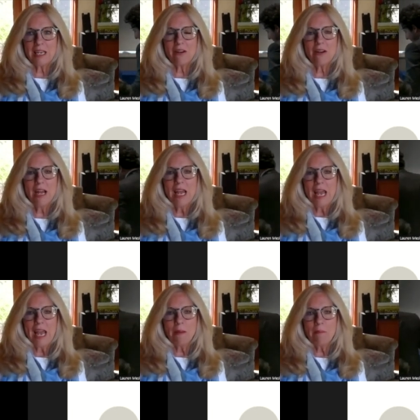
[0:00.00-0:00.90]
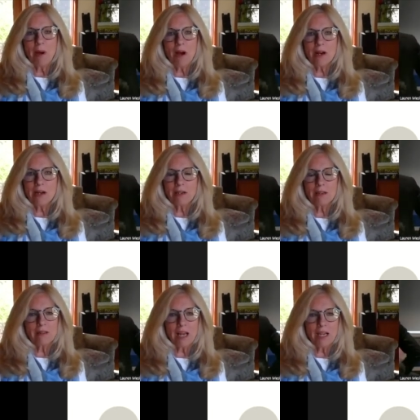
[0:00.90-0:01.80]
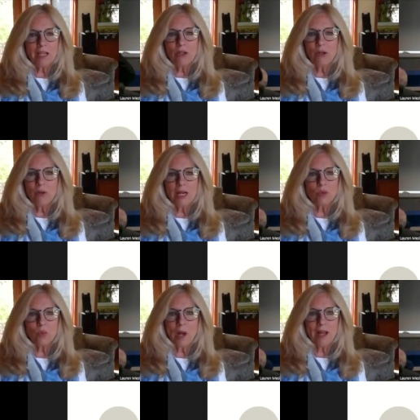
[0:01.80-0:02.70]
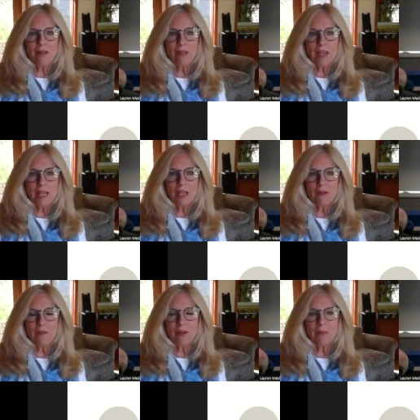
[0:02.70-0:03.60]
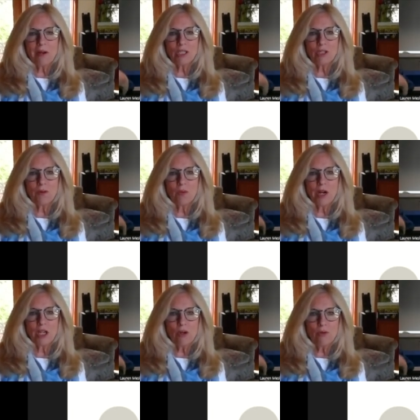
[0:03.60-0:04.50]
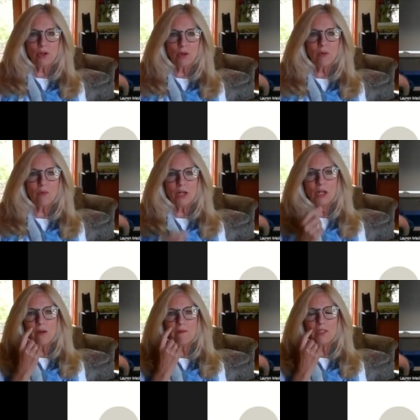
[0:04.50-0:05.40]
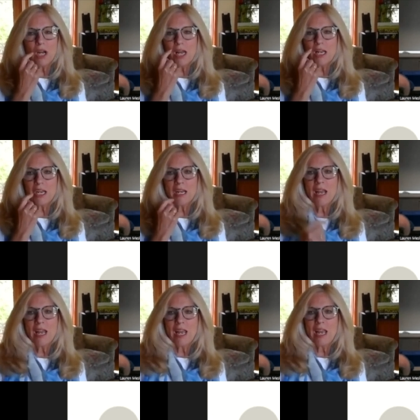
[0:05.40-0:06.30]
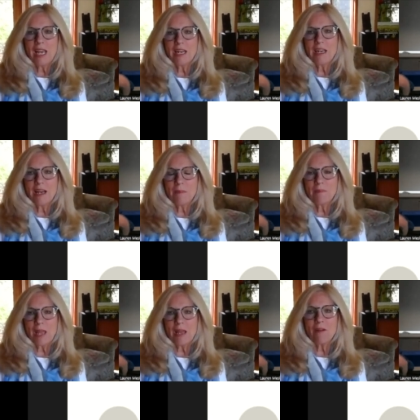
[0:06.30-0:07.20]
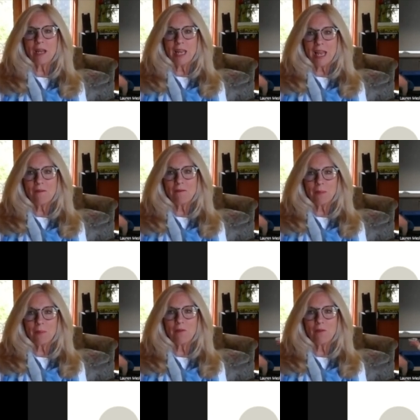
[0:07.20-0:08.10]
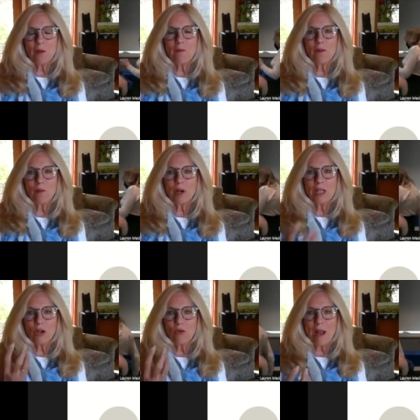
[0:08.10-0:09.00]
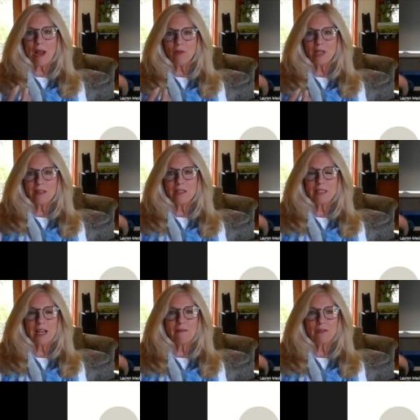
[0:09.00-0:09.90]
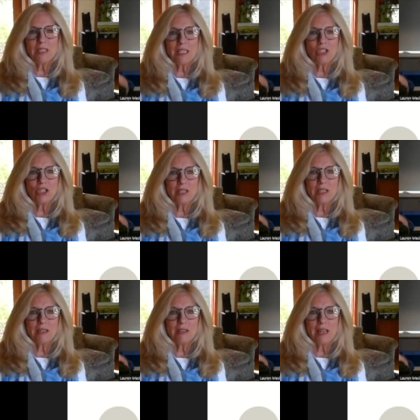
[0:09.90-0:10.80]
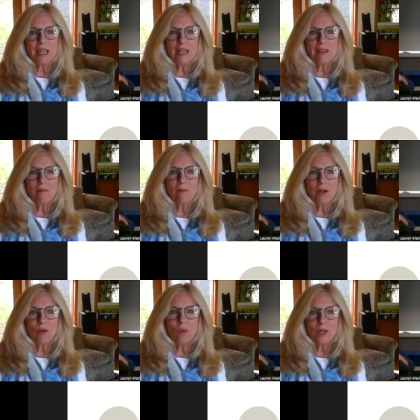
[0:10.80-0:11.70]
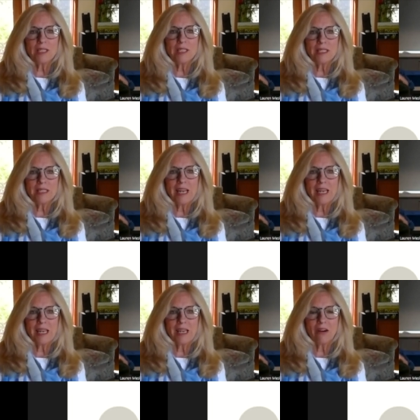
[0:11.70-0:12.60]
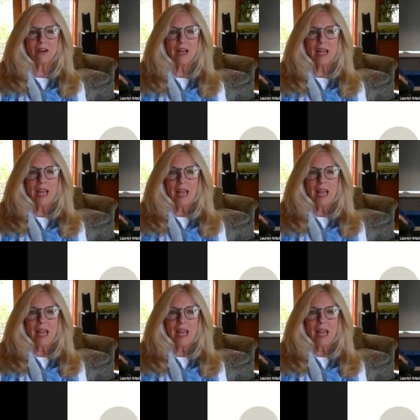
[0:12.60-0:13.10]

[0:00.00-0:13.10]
here. And Mark, uh, you as well. Thank you very much for what you do and what you have done, and and um, and again for, for for really grounding this conversation in in you know what's at stake here.